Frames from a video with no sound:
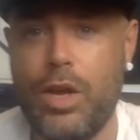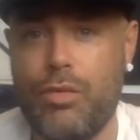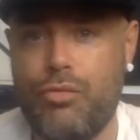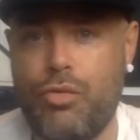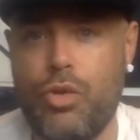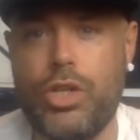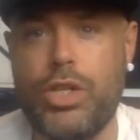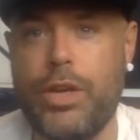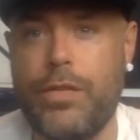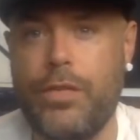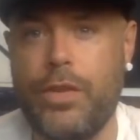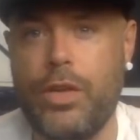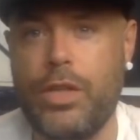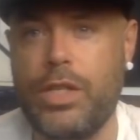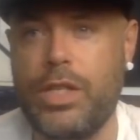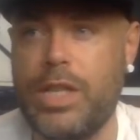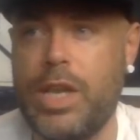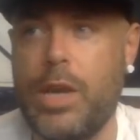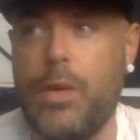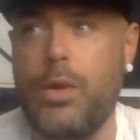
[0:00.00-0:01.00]
Russia
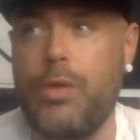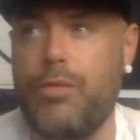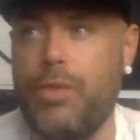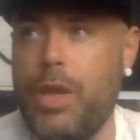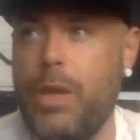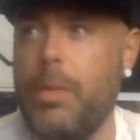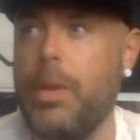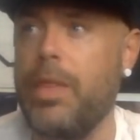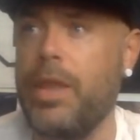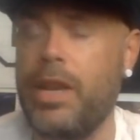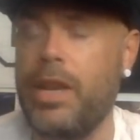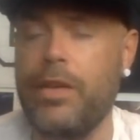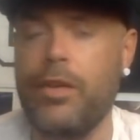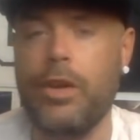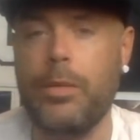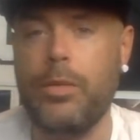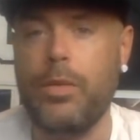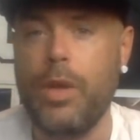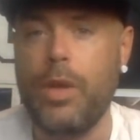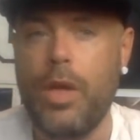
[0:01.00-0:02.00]
versus Saudi Arabia. Then you've
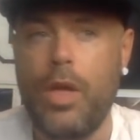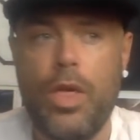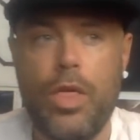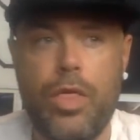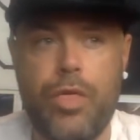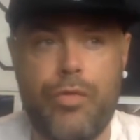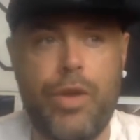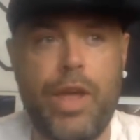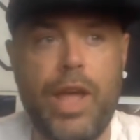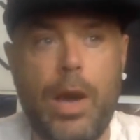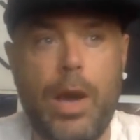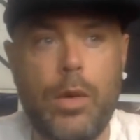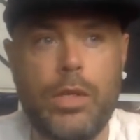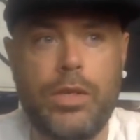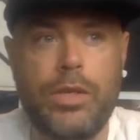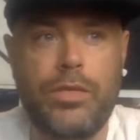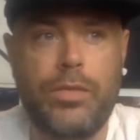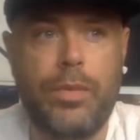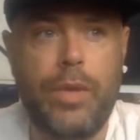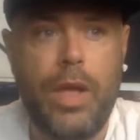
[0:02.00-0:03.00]
got 3 hours
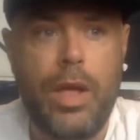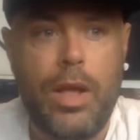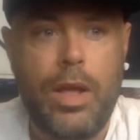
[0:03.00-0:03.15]
of